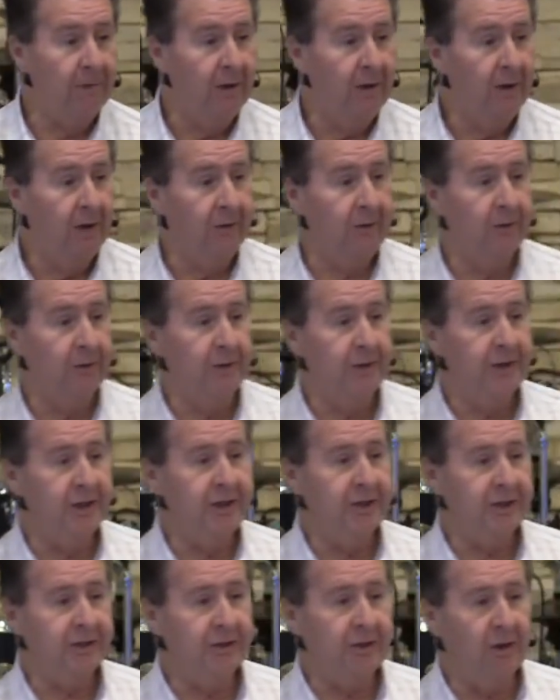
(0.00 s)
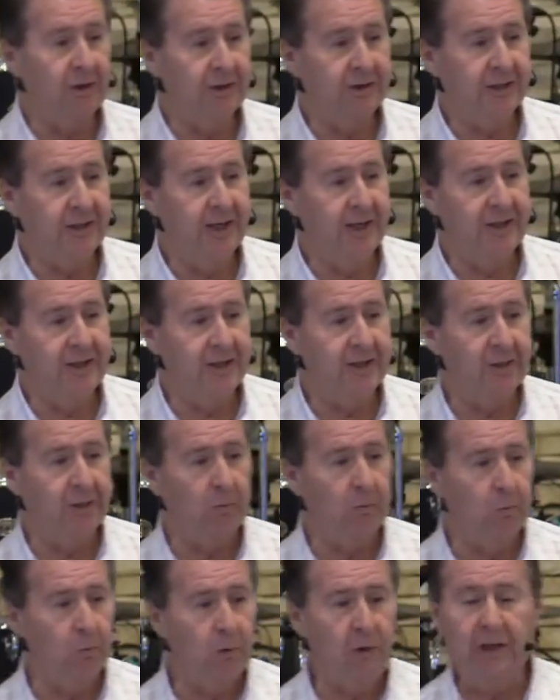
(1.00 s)
until Jesus starts teaching
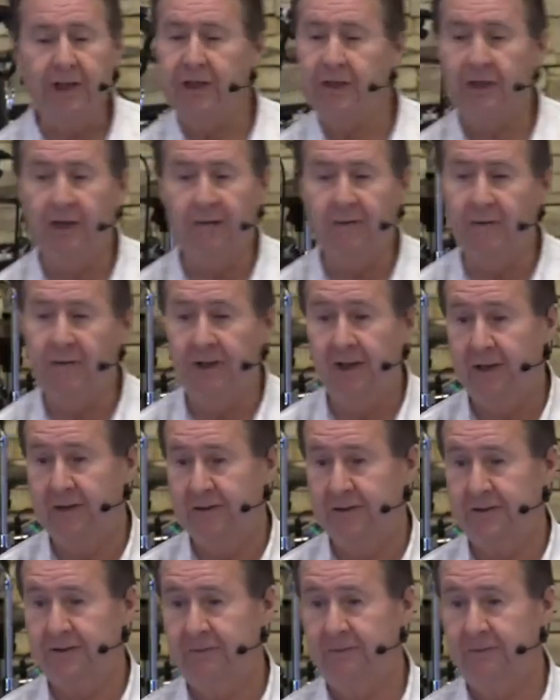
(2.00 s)
some really tough things.